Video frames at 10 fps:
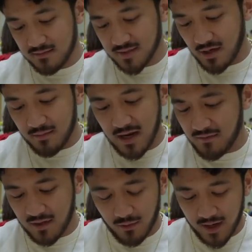So I'm not
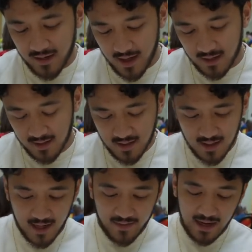even gonna weigh that.
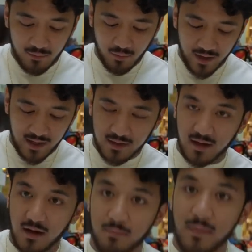And then I will weigh the